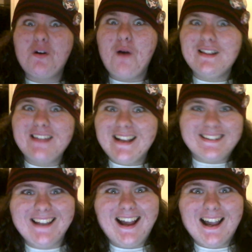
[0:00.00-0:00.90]
you all
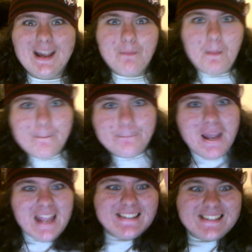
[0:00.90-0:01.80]
next time.
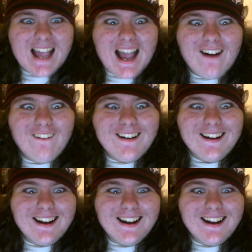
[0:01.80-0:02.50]
Peace out!